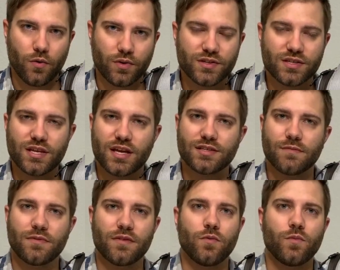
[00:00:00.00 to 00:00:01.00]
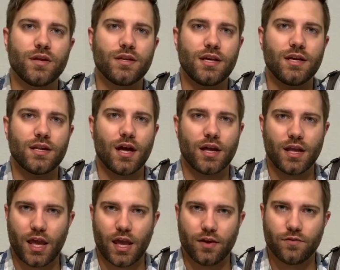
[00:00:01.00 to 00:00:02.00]
because it's not something that we need on
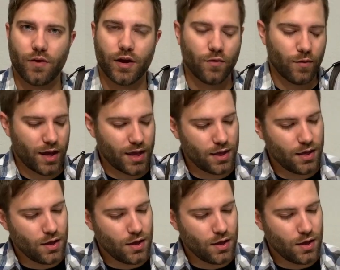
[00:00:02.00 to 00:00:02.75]
hand right away.